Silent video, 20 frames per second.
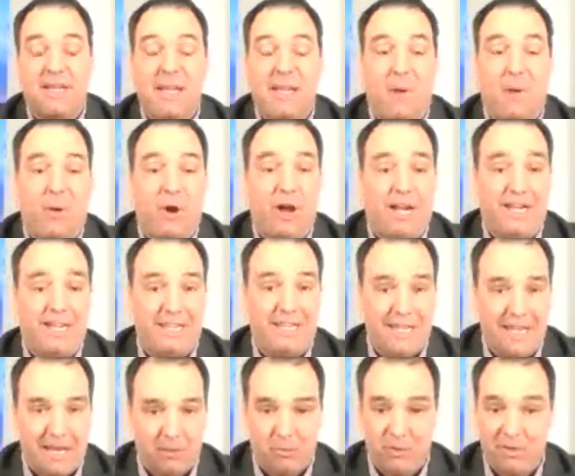Now,
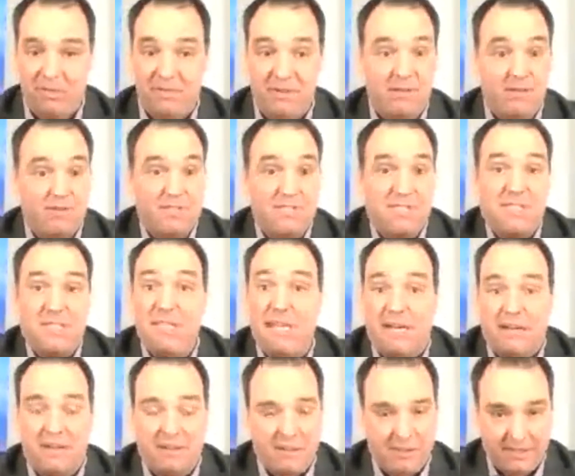again, we've never seen
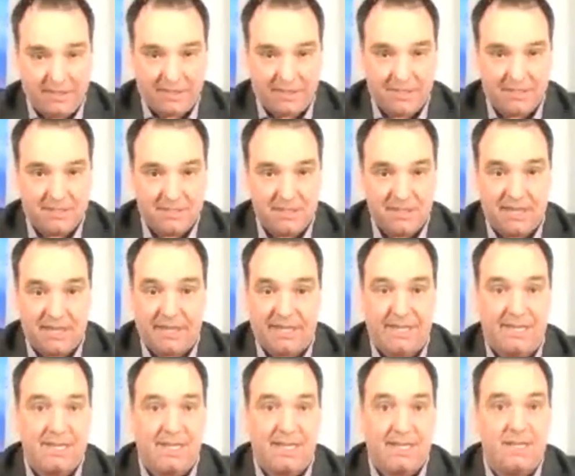anything like this. Like
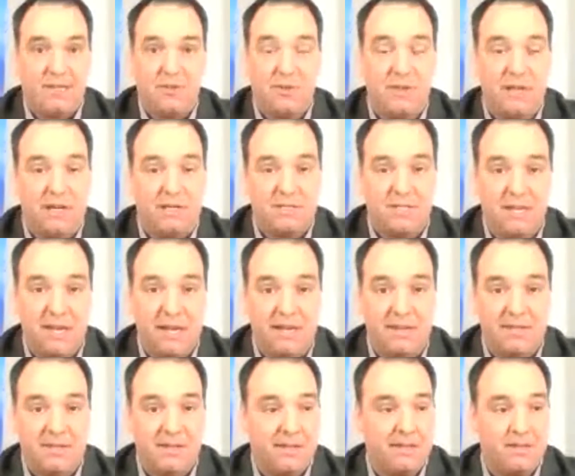in
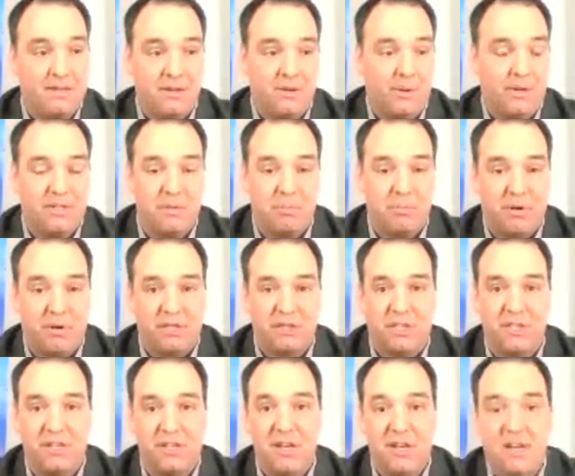2008, in the Great
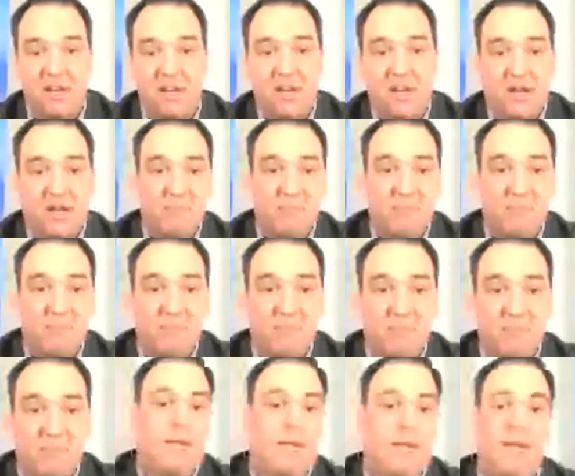Depression, people
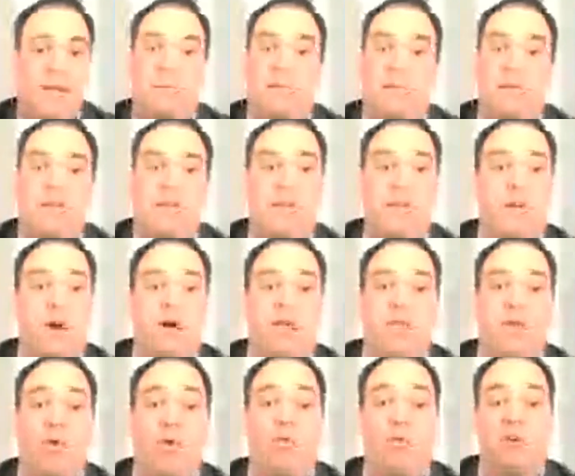were kind of being laid off
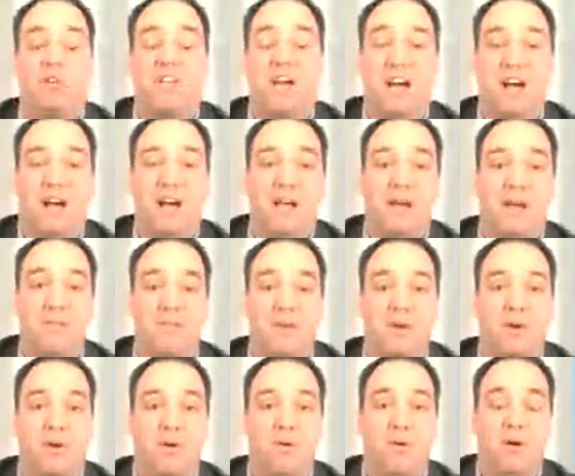over time.
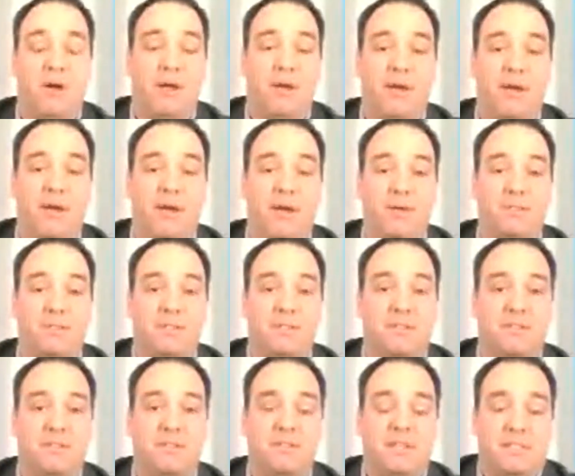You know, it
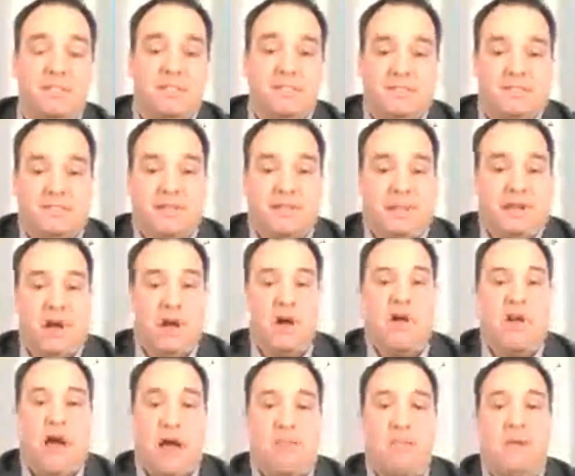wasn't, this is like
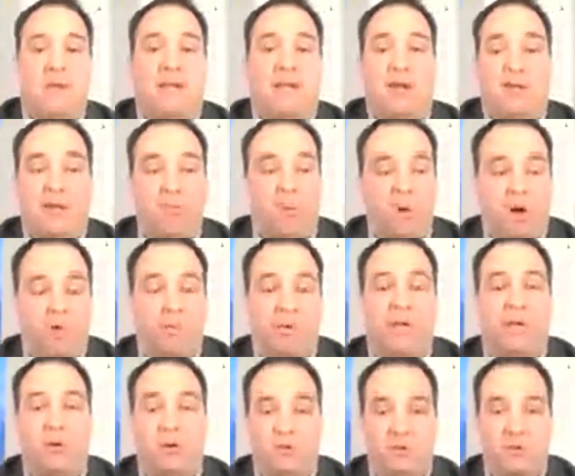all happening in 1
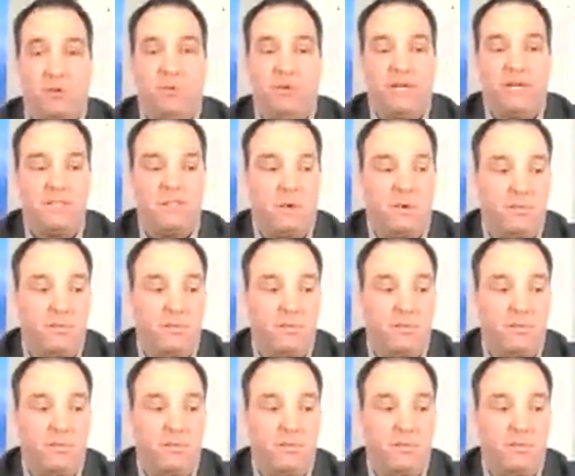week or 2 weeks.